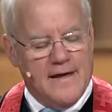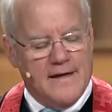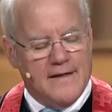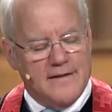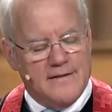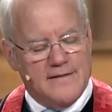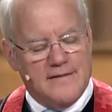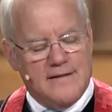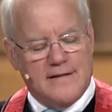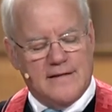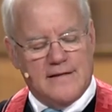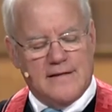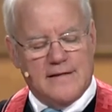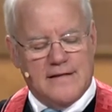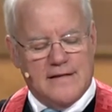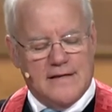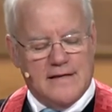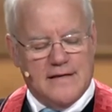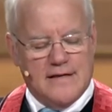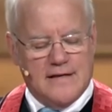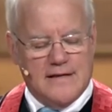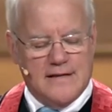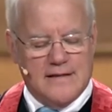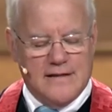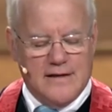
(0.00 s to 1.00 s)
the,
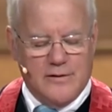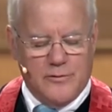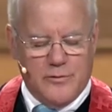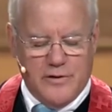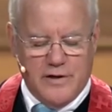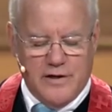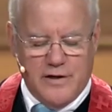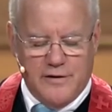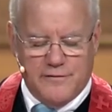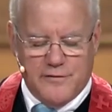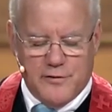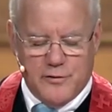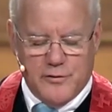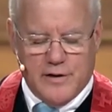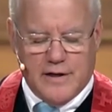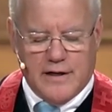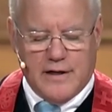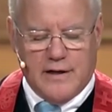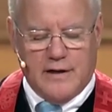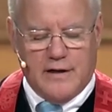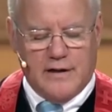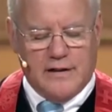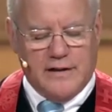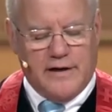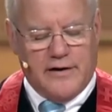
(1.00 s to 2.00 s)
they were
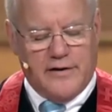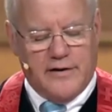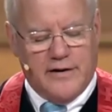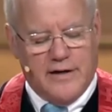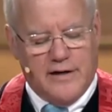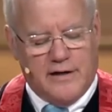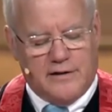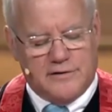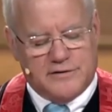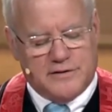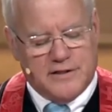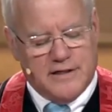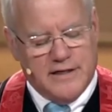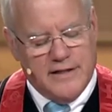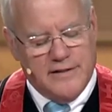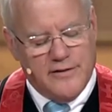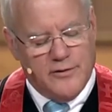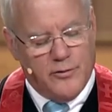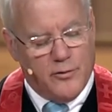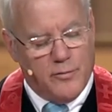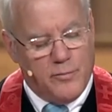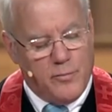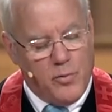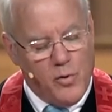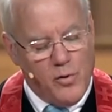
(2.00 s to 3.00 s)
interviewing Larry Nelson, and the
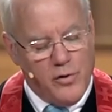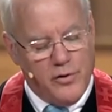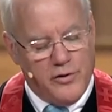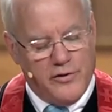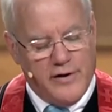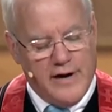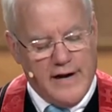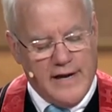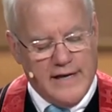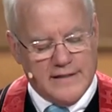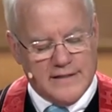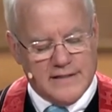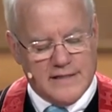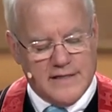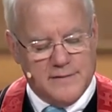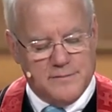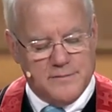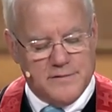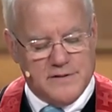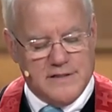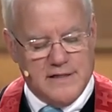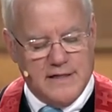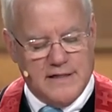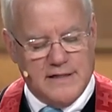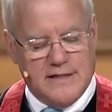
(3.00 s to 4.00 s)
reporter asked him,
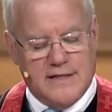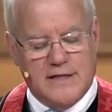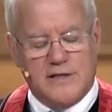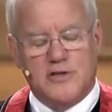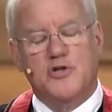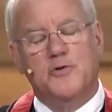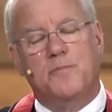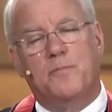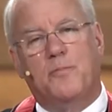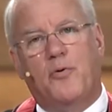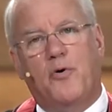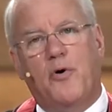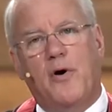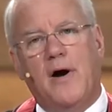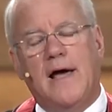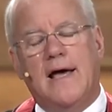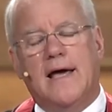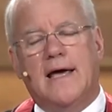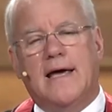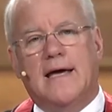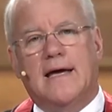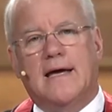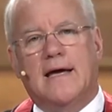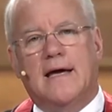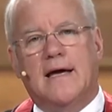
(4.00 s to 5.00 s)
said, Did you
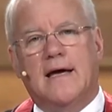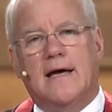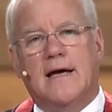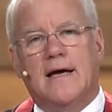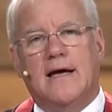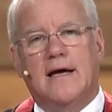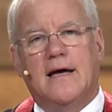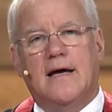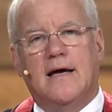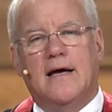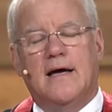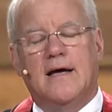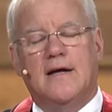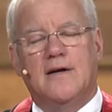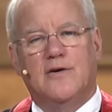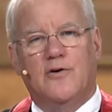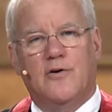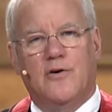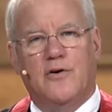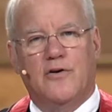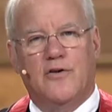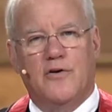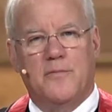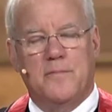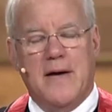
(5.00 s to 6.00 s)
pray
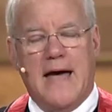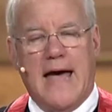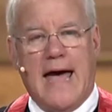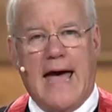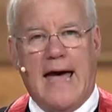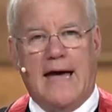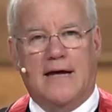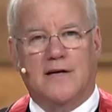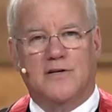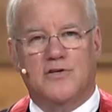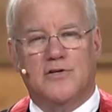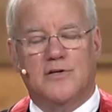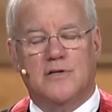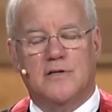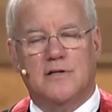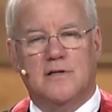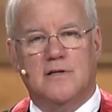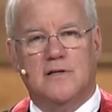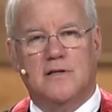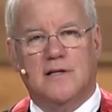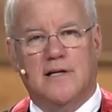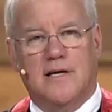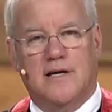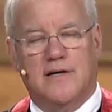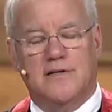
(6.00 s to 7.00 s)
during the match?
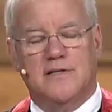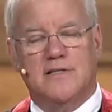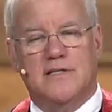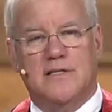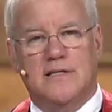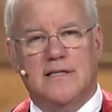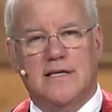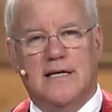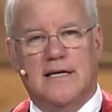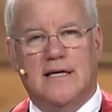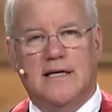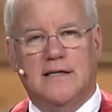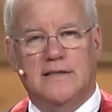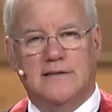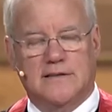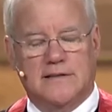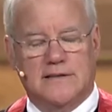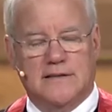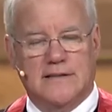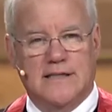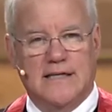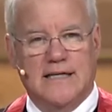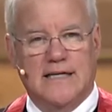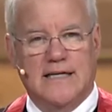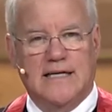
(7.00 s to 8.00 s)
Larry said, Yes.
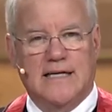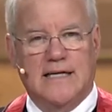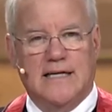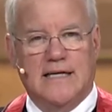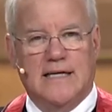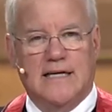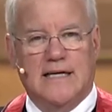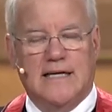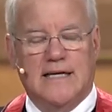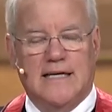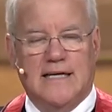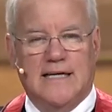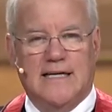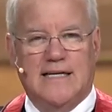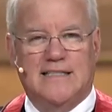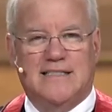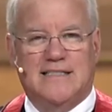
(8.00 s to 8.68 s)
And he